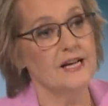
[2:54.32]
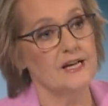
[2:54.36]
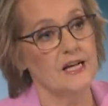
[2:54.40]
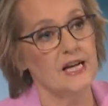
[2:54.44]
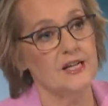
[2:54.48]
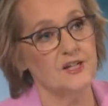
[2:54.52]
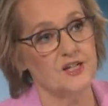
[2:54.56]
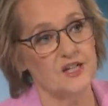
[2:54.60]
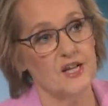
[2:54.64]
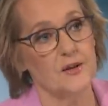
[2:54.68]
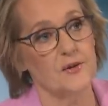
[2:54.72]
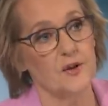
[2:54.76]

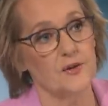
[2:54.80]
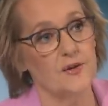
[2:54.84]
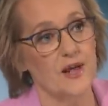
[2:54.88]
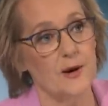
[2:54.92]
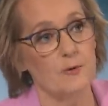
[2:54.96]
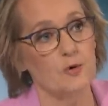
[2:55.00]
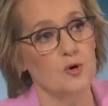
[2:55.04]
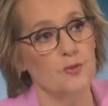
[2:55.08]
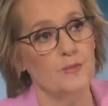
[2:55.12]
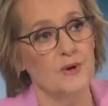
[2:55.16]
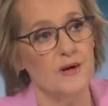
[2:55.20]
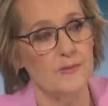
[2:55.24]
and said that there
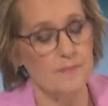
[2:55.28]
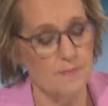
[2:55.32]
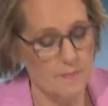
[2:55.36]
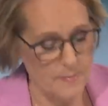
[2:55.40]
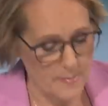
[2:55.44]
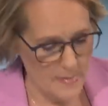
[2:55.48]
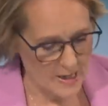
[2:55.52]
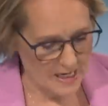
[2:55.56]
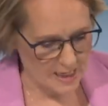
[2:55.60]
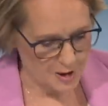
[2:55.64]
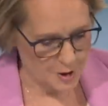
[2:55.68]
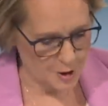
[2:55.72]
would be
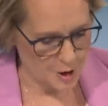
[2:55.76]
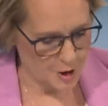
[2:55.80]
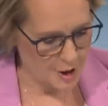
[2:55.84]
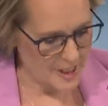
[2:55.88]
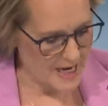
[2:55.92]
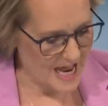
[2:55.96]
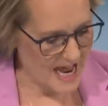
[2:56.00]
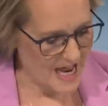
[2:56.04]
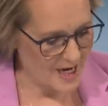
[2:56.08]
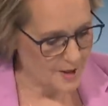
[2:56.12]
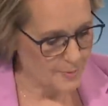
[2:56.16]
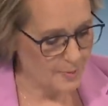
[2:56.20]

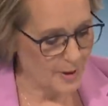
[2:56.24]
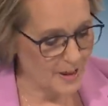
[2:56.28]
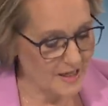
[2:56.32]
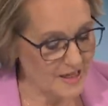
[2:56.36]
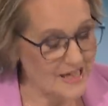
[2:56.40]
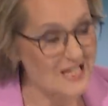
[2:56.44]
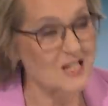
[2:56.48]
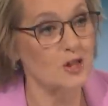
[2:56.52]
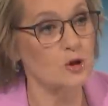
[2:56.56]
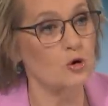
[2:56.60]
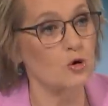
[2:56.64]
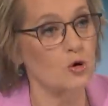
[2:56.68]
military and
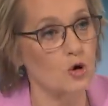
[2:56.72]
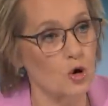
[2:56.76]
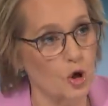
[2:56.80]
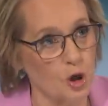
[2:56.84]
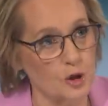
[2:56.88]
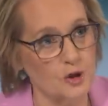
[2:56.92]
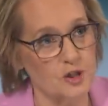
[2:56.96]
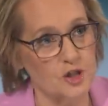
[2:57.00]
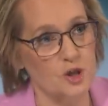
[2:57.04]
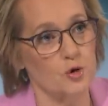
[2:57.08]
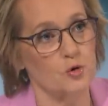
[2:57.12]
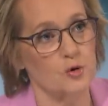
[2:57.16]
political
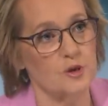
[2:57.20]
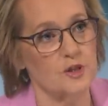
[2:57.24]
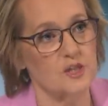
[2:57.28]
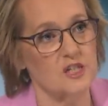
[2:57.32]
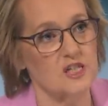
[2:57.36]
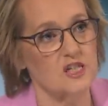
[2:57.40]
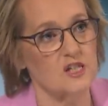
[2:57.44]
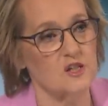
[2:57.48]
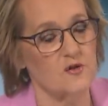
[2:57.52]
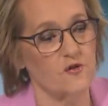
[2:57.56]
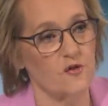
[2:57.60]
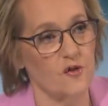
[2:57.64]

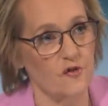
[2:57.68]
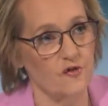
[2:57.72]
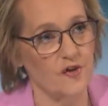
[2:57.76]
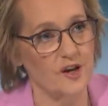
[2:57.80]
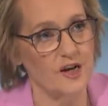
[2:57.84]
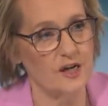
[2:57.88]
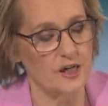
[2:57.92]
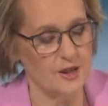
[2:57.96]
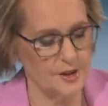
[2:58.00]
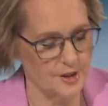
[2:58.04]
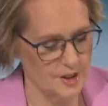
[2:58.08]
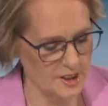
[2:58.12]
consequences for
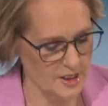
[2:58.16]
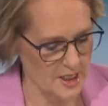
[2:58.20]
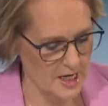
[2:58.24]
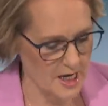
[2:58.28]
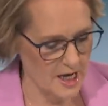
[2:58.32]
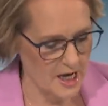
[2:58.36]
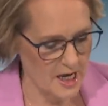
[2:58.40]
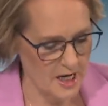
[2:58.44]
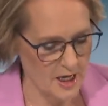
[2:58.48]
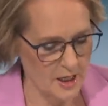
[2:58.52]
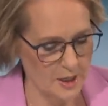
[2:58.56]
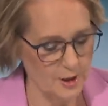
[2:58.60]
Finland.
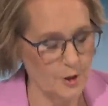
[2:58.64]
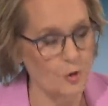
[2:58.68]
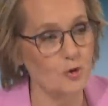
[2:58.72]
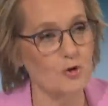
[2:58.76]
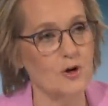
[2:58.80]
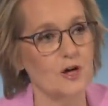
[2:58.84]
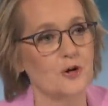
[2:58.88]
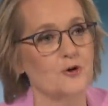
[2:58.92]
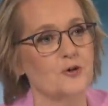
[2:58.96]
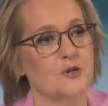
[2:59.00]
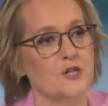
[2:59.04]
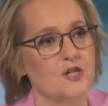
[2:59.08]
Your
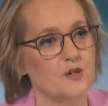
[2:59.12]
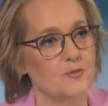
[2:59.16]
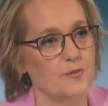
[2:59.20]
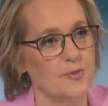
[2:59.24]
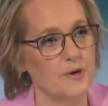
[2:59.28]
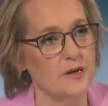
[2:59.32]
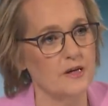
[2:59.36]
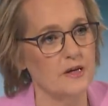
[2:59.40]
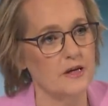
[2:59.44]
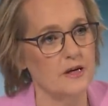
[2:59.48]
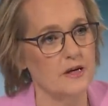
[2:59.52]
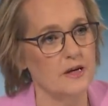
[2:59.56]
country's
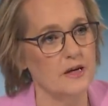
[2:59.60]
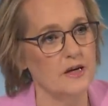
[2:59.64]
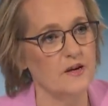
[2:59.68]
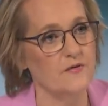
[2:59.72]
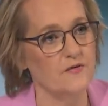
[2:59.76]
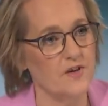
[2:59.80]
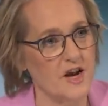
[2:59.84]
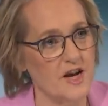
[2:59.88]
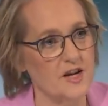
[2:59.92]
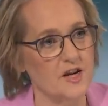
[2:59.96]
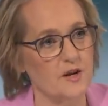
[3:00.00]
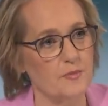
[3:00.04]
been
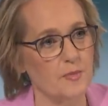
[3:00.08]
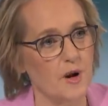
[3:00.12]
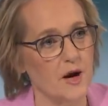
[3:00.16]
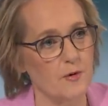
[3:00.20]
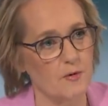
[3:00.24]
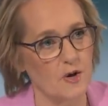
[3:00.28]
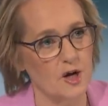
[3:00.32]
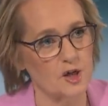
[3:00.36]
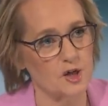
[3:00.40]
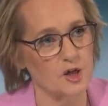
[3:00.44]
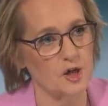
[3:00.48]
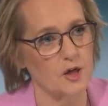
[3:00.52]
invaded by
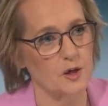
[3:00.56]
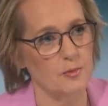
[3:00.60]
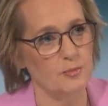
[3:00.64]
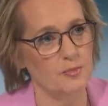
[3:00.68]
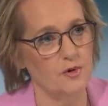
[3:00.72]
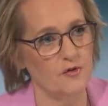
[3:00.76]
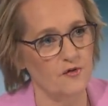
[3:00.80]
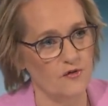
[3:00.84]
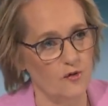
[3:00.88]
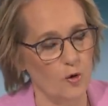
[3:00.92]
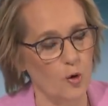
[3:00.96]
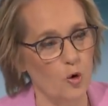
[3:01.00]
Russia
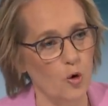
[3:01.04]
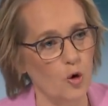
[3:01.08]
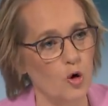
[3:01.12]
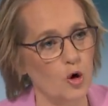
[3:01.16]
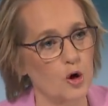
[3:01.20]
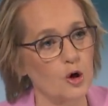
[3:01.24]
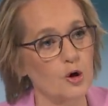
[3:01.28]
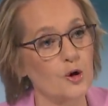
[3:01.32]
before.